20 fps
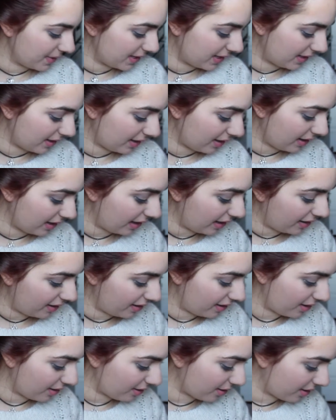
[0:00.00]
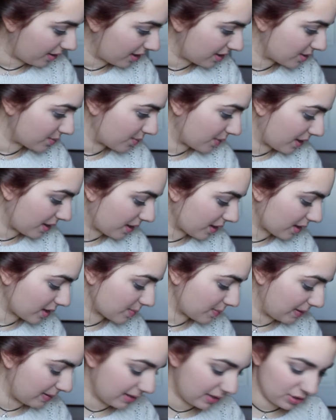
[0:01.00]
but where I
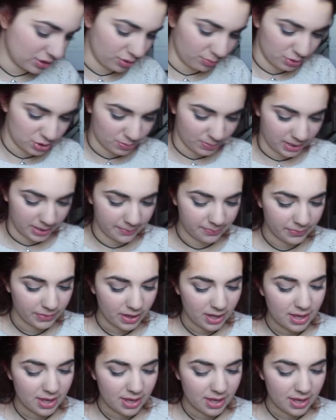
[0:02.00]
spent like so much money.